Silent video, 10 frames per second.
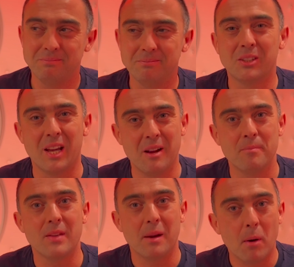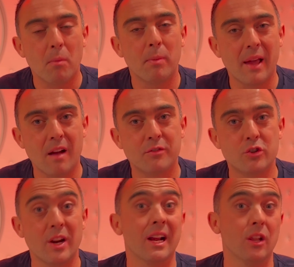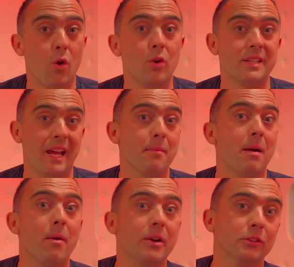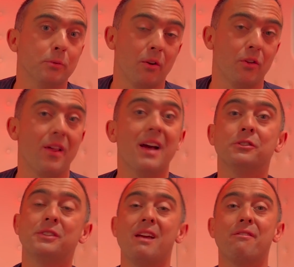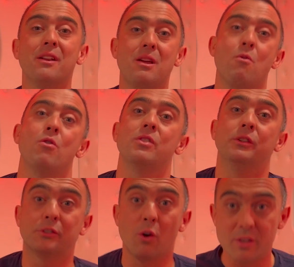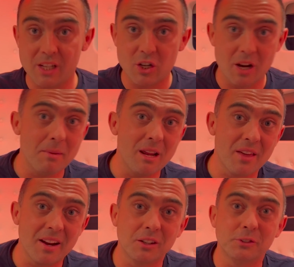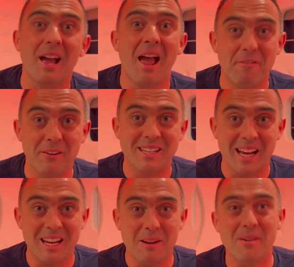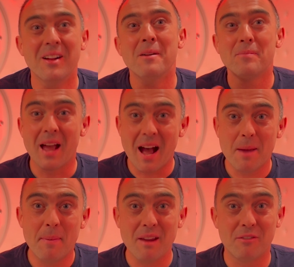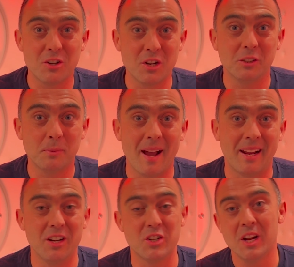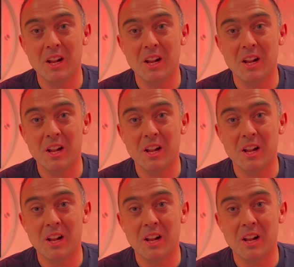okay, I'd probably have to drink a lot to get my money's worth, or that is definitely what the Scottish in me thinks every time I pay for a drinks package.